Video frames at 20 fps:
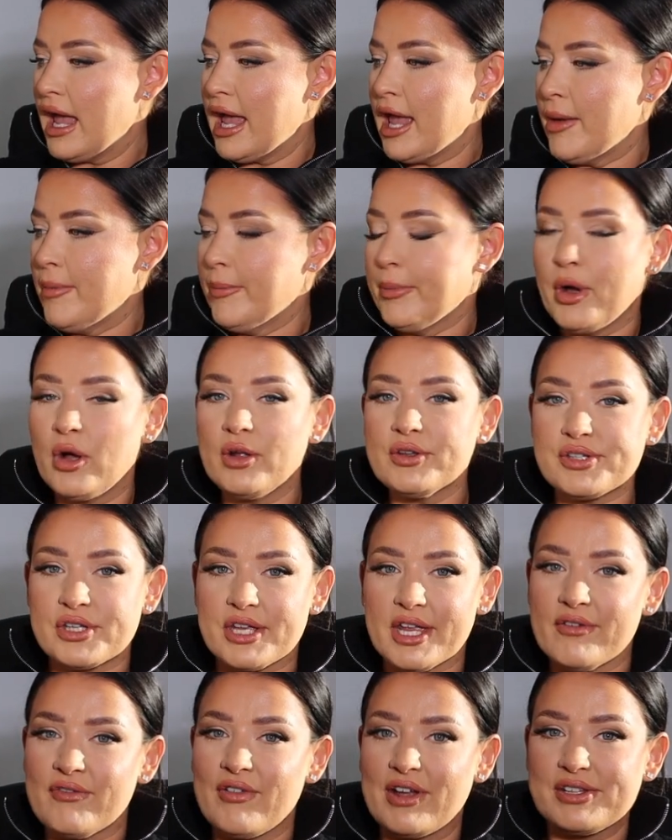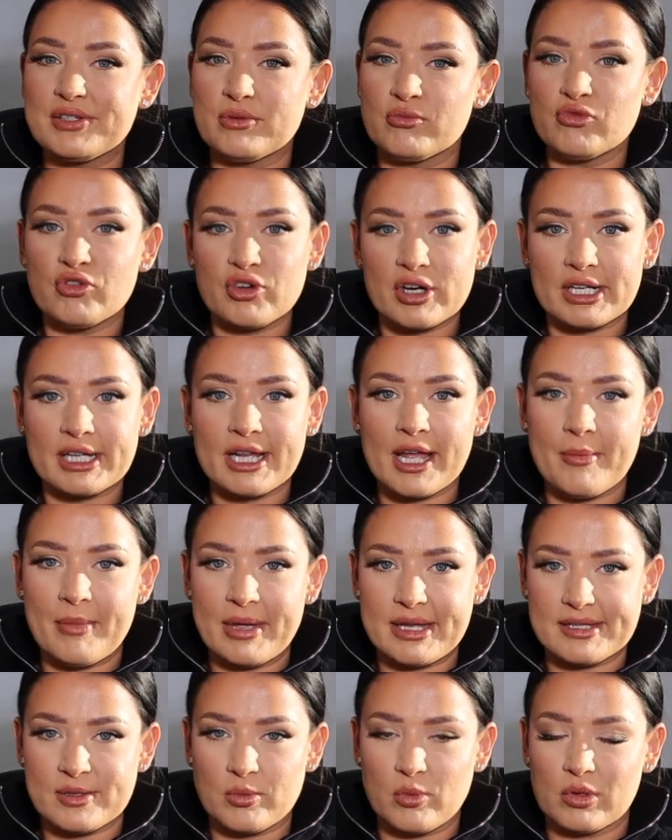But also you can find some really
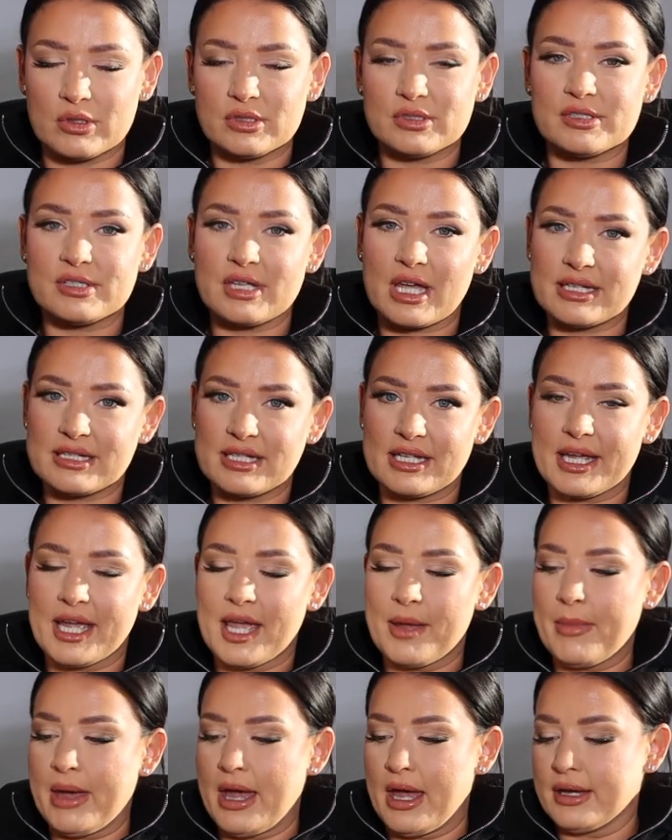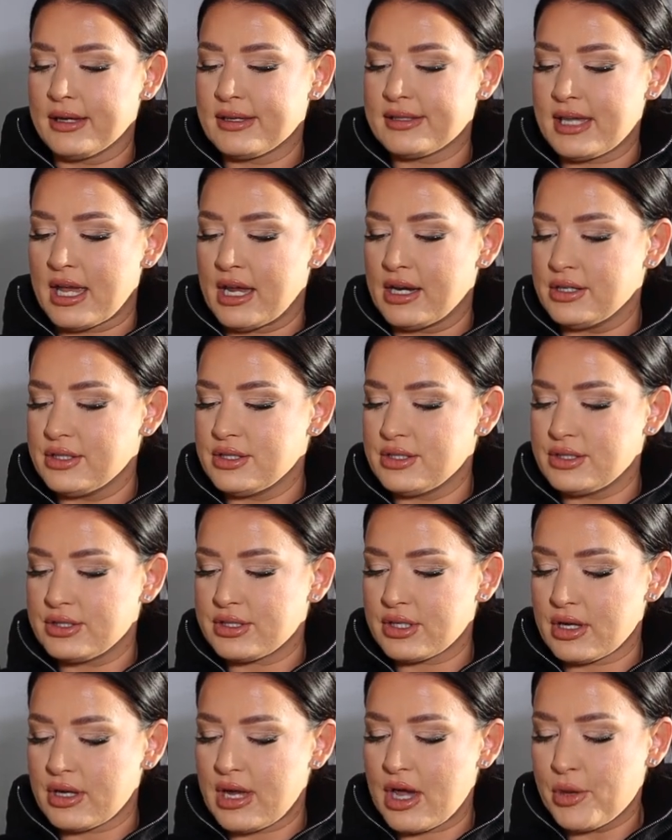amazing ones at TK Maxx
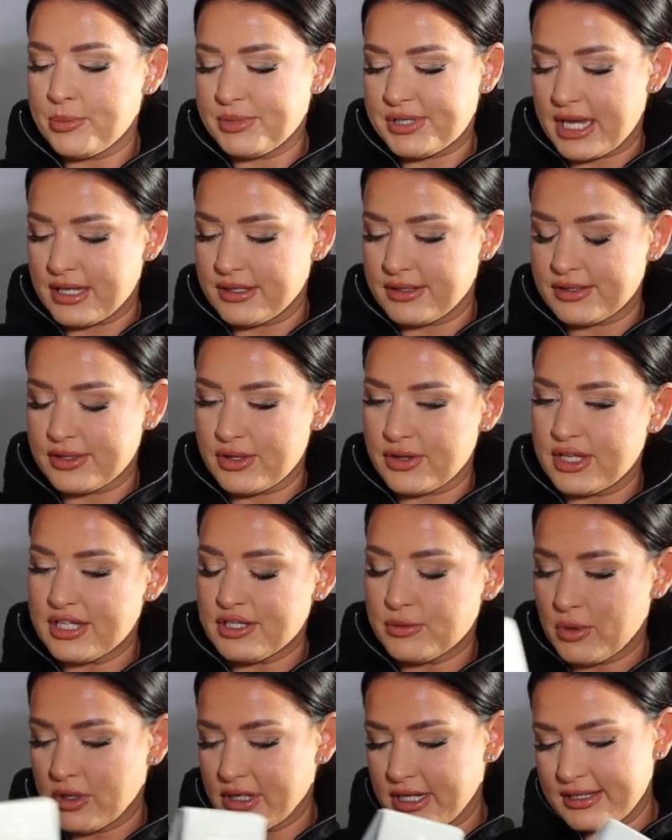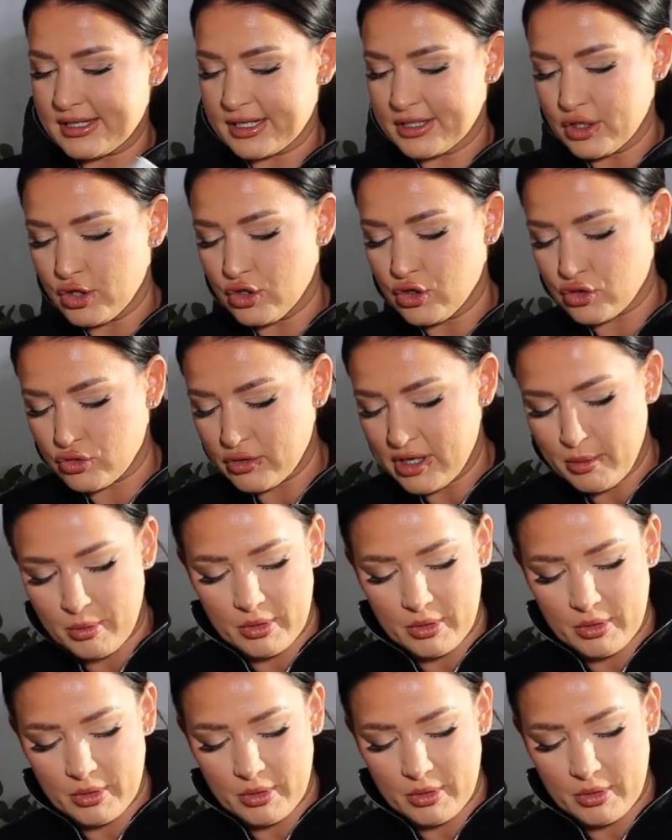and HomeSense. So this one is like a grey